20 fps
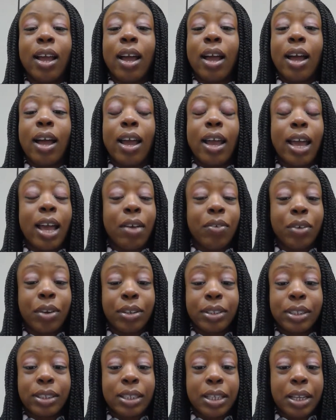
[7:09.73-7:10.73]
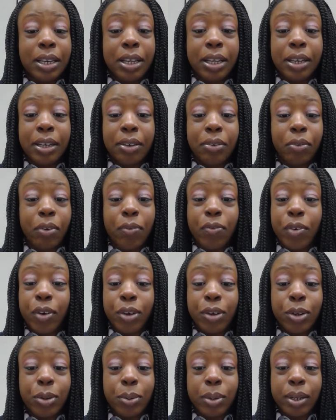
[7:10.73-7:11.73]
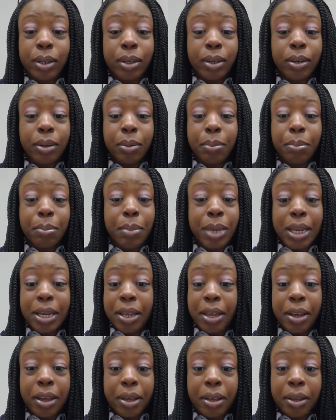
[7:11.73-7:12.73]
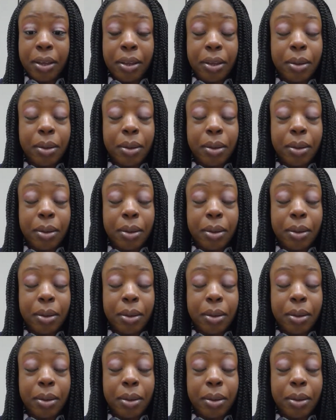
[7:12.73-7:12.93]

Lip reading: I haven't seen it referred to in media,